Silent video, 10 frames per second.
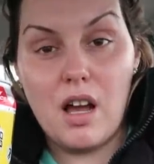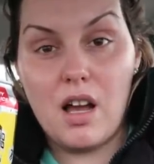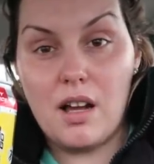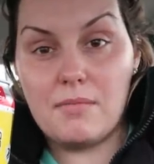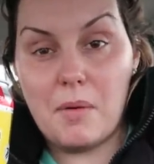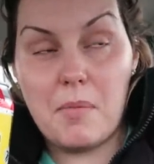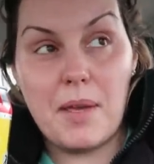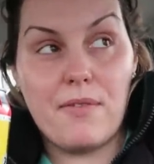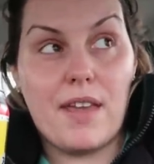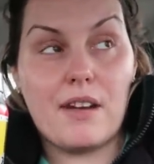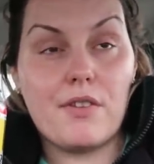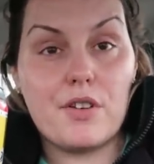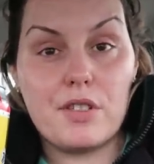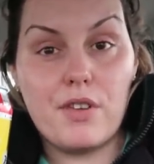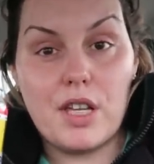Um, I'm a big fan of
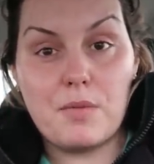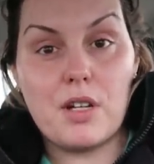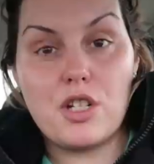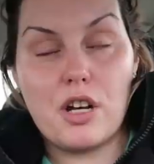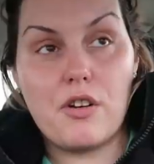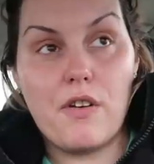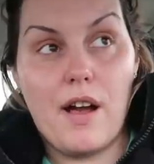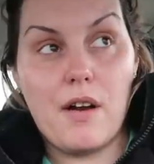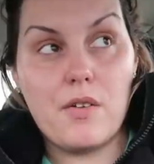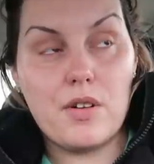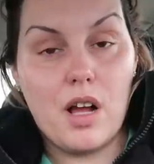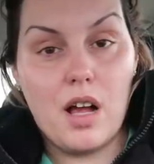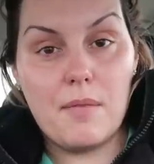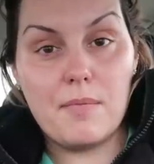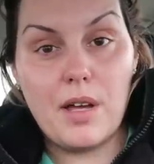hers. If you guys want to check her out,
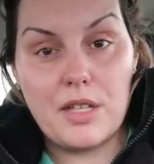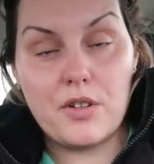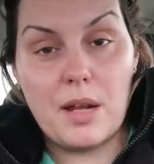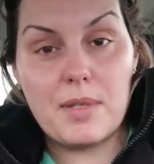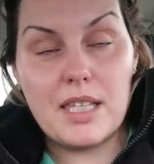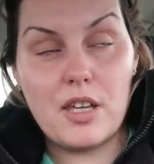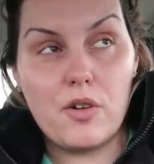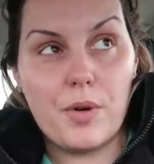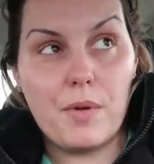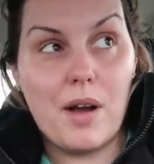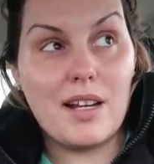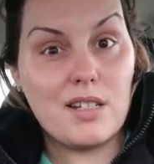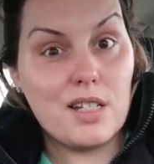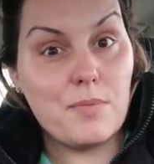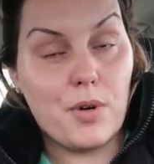um, that's her name is Keto
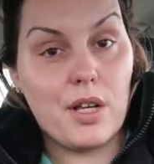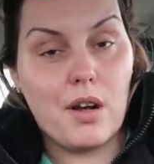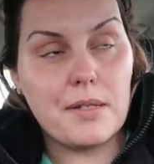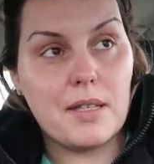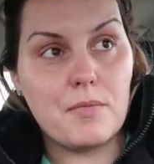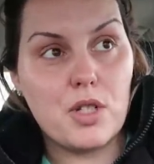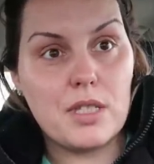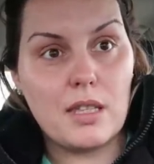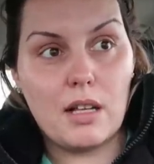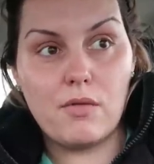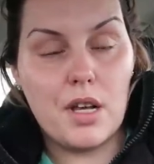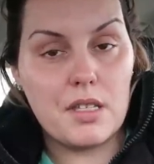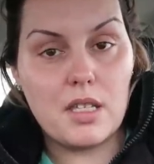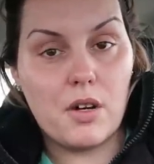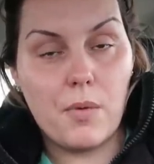Rewind. She's pretty awesome. She's like
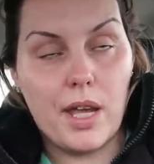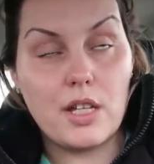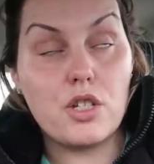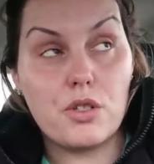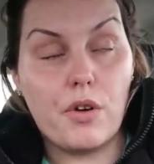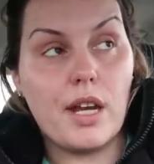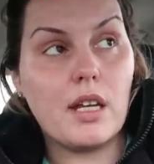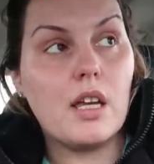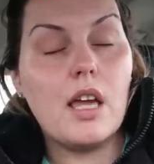lost a ton of weight. She's great.